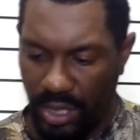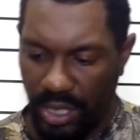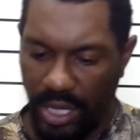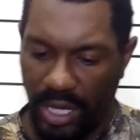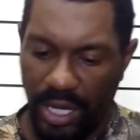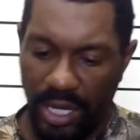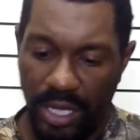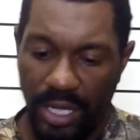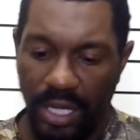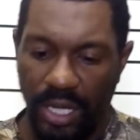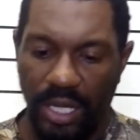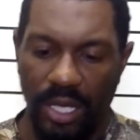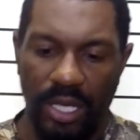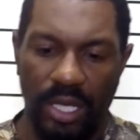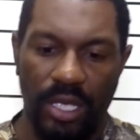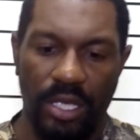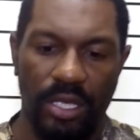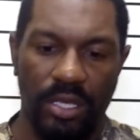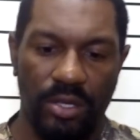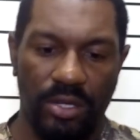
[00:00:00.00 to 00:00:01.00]
Okay,
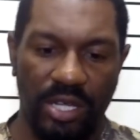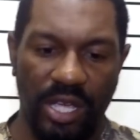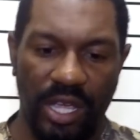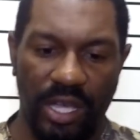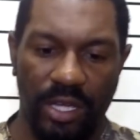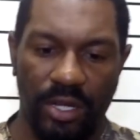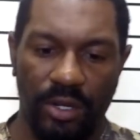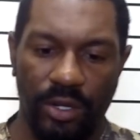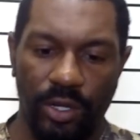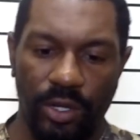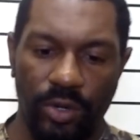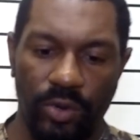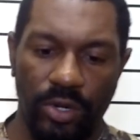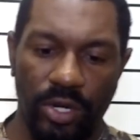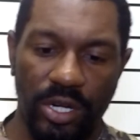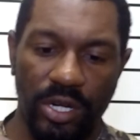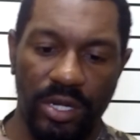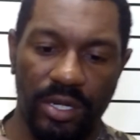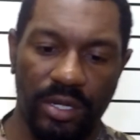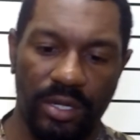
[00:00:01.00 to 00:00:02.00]
you take your
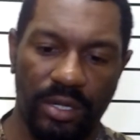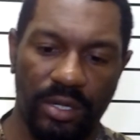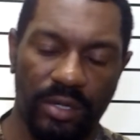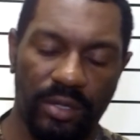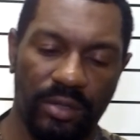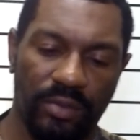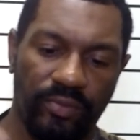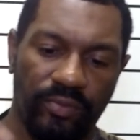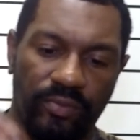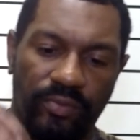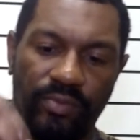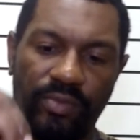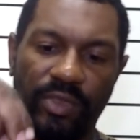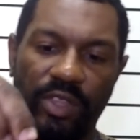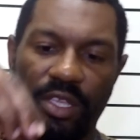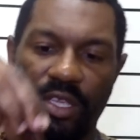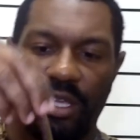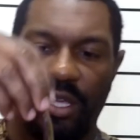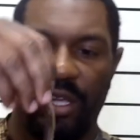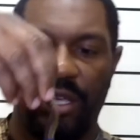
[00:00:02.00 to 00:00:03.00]
lure.
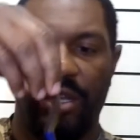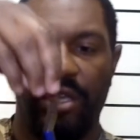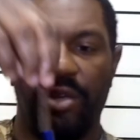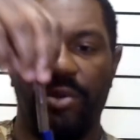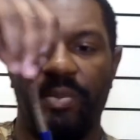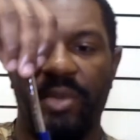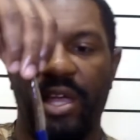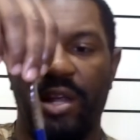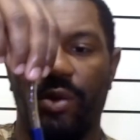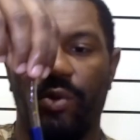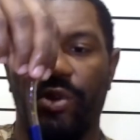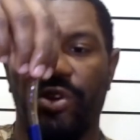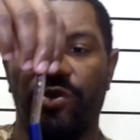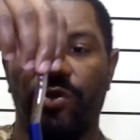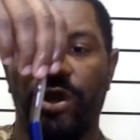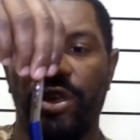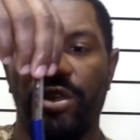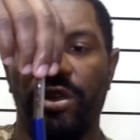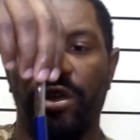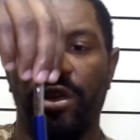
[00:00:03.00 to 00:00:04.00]
It don't matter which
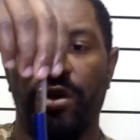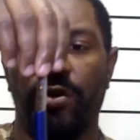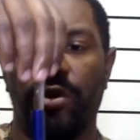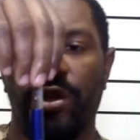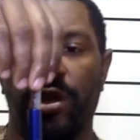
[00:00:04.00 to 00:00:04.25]
way you go